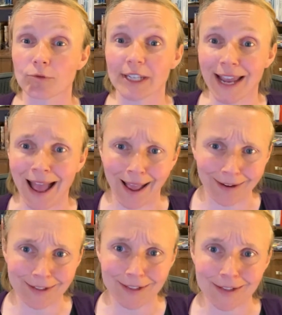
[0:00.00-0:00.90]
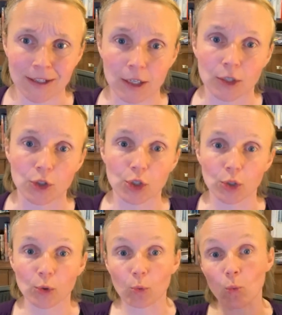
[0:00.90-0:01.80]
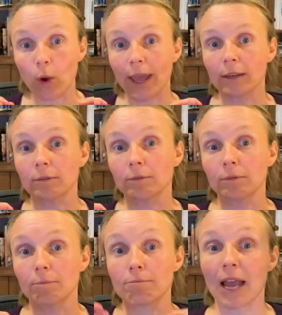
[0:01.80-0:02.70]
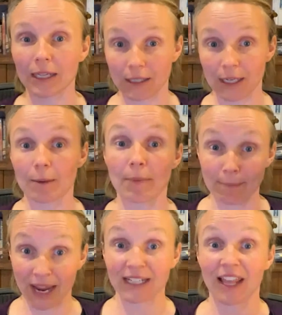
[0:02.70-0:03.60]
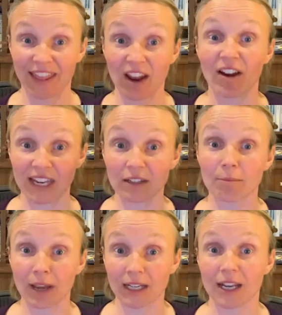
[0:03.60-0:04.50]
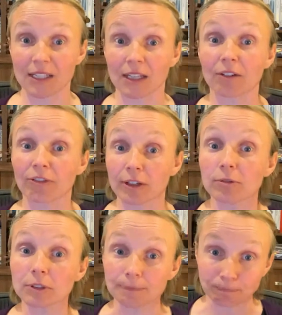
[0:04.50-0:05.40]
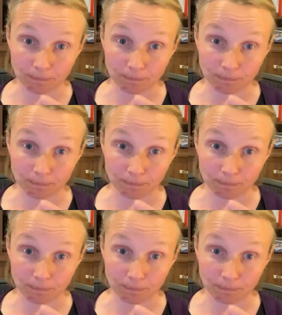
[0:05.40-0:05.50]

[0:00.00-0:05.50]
react to when they are in a magnetic field,